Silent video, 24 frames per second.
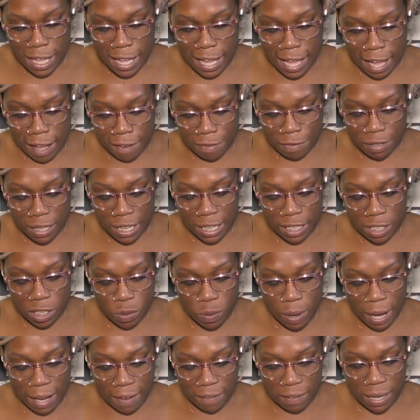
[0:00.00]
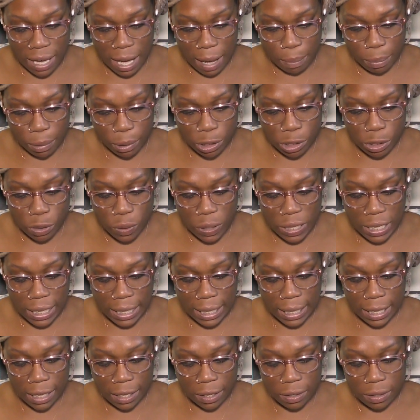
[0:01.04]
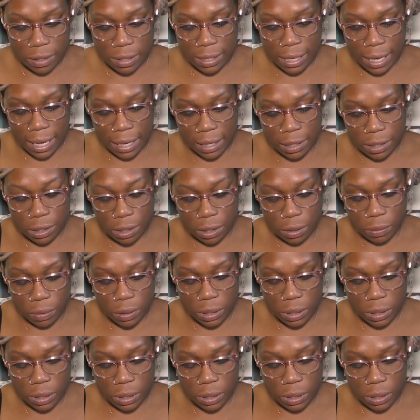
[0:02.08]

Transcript: I feel like you have an opportunity here, Saj, though,